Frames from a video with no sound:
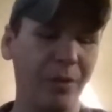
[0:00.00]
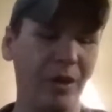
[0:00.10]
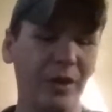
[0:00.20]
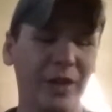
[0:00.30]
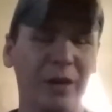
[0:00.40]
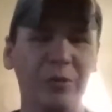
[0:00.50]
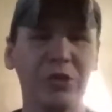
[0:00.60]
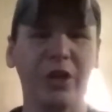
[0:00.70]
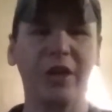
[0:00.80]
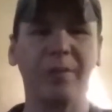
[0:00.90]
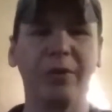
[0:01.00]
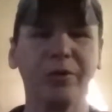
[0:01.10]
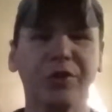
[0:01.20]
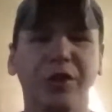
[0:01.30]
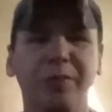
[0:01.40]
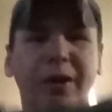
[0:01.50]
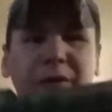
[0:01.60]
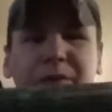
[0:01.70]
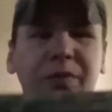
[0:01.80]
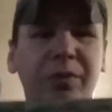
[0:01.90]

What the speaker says: but I kind of wish I'd kept my old sling mount,